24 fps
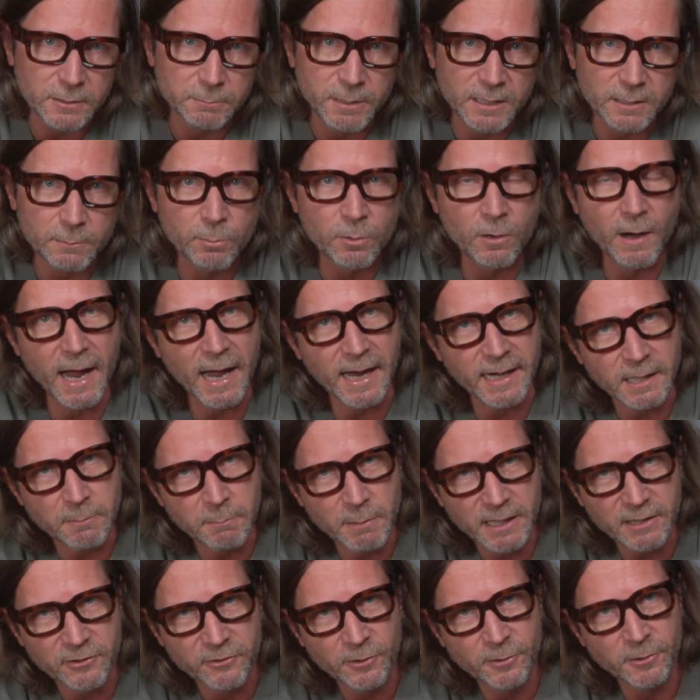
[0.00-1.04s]
a bit more
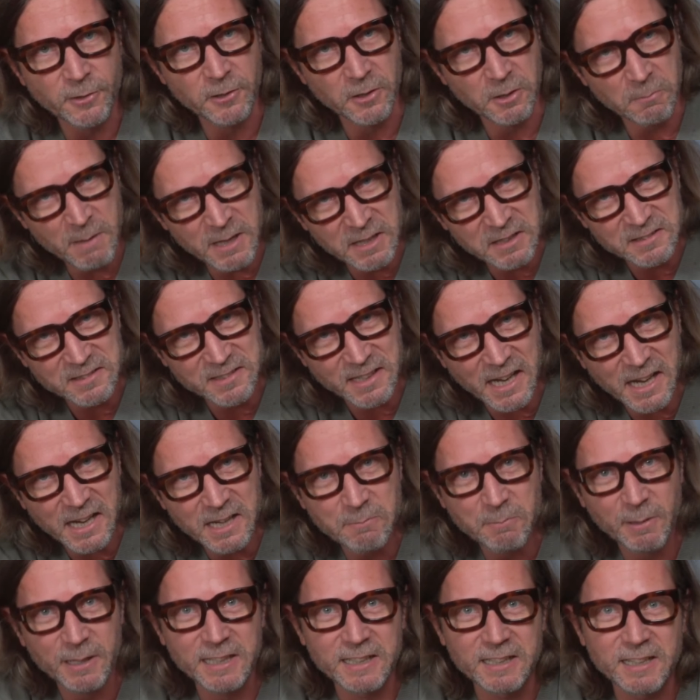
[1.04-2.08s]
animation on the minute
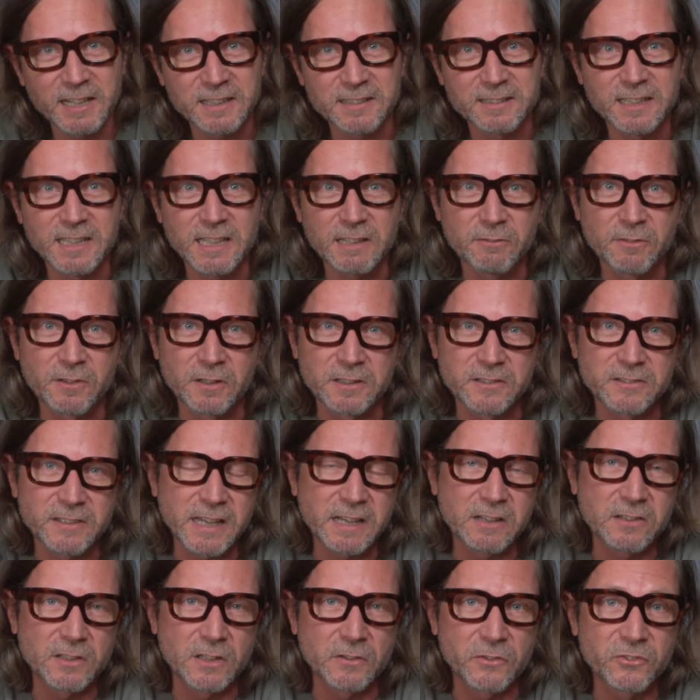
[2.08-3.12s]
side, but it does give a
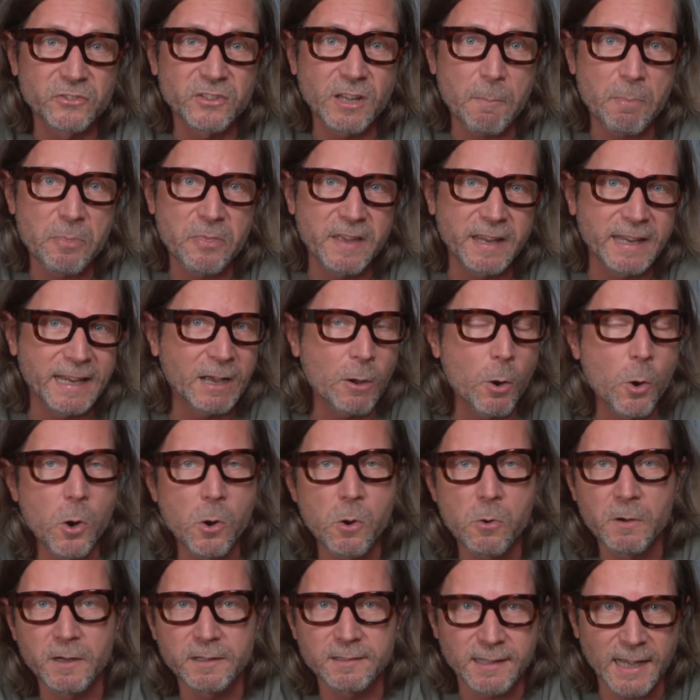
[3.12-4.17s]
sense of something
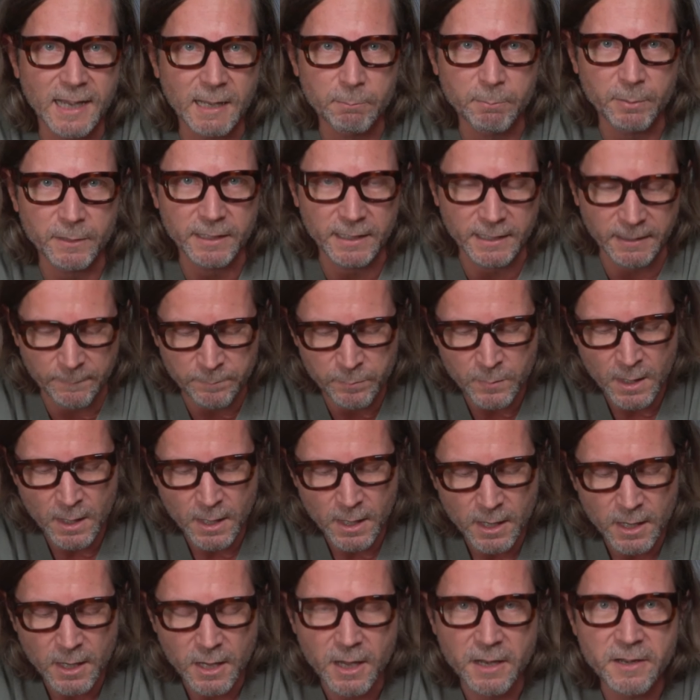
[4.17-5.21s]
always happening.
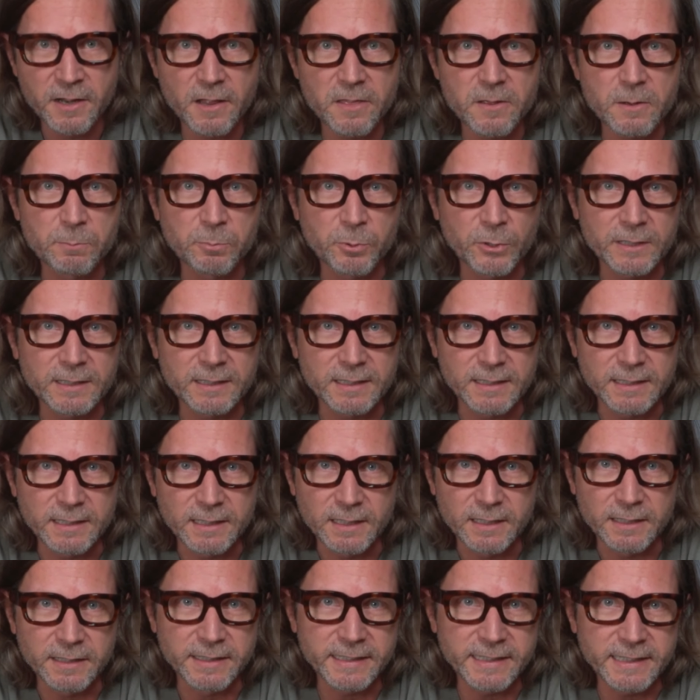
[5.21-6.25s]
Another
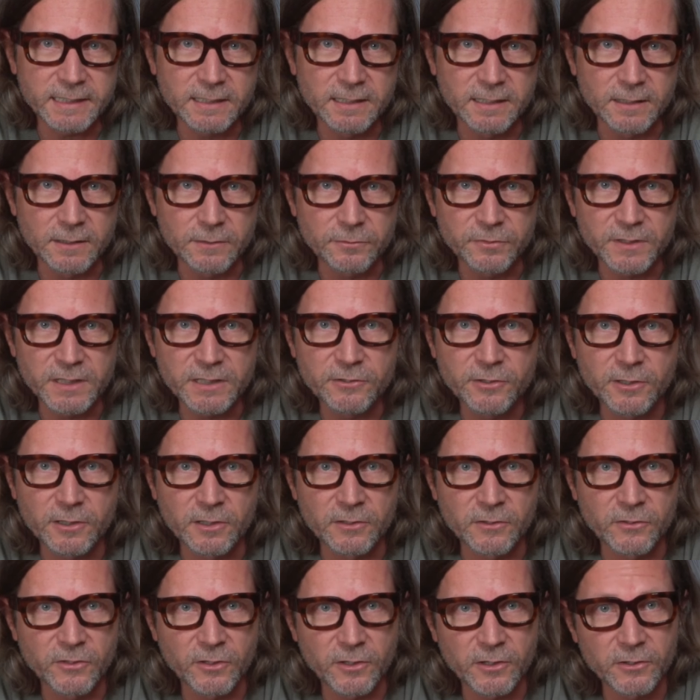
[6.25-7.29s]
pretty neat feature
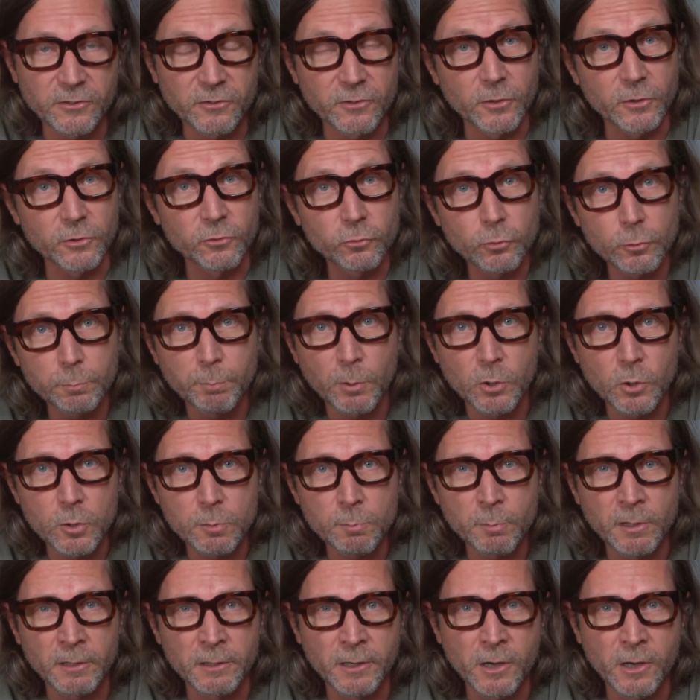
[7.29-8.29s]
concerns the Super Lume